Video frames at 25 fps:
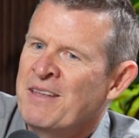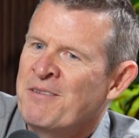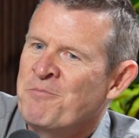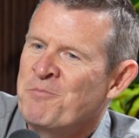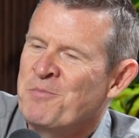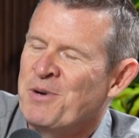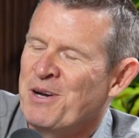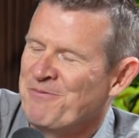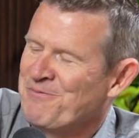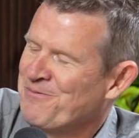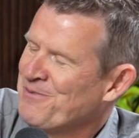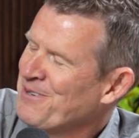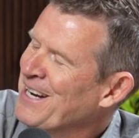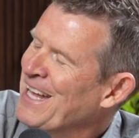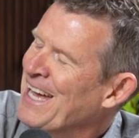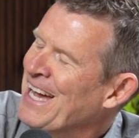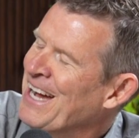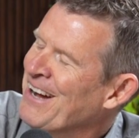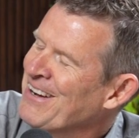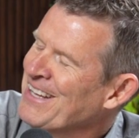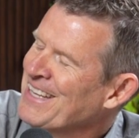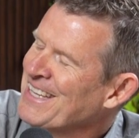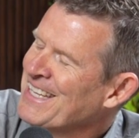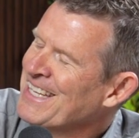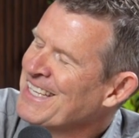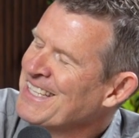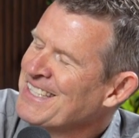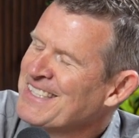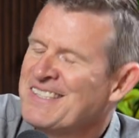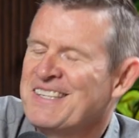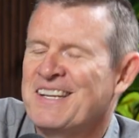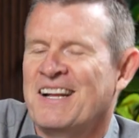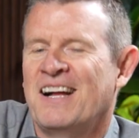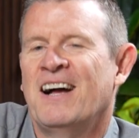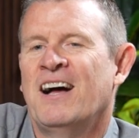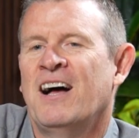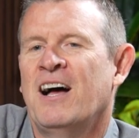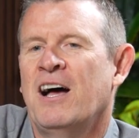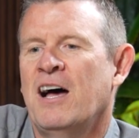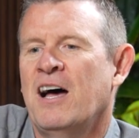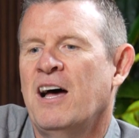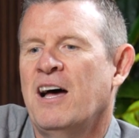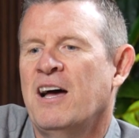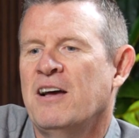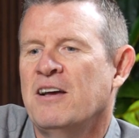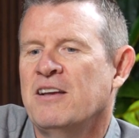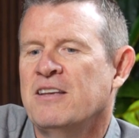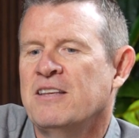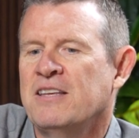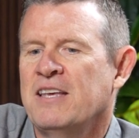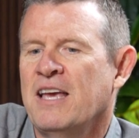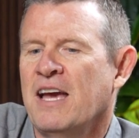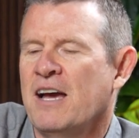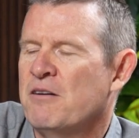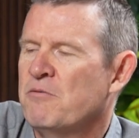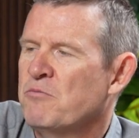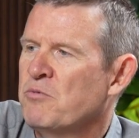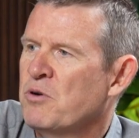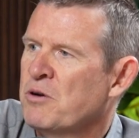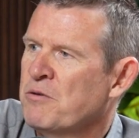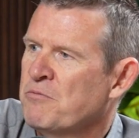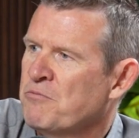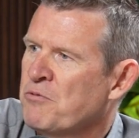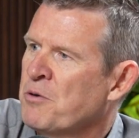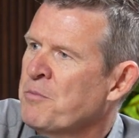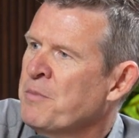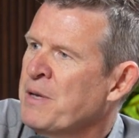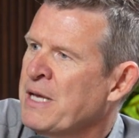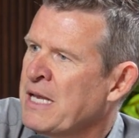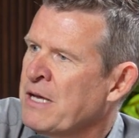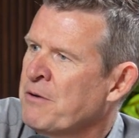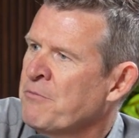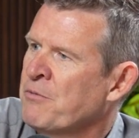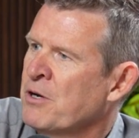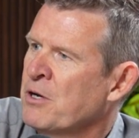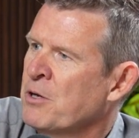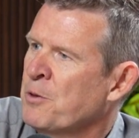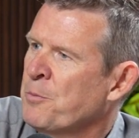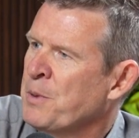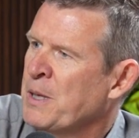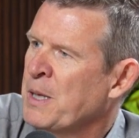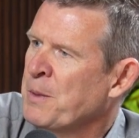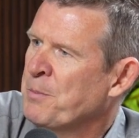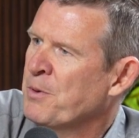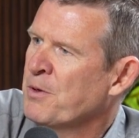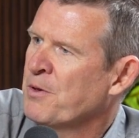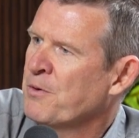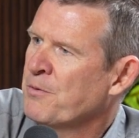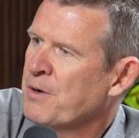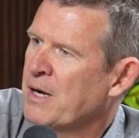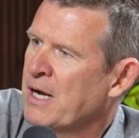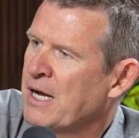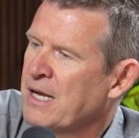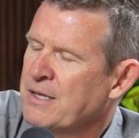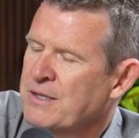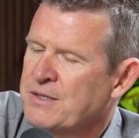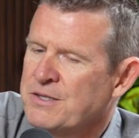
But for now, at least, we're meeting real people, right?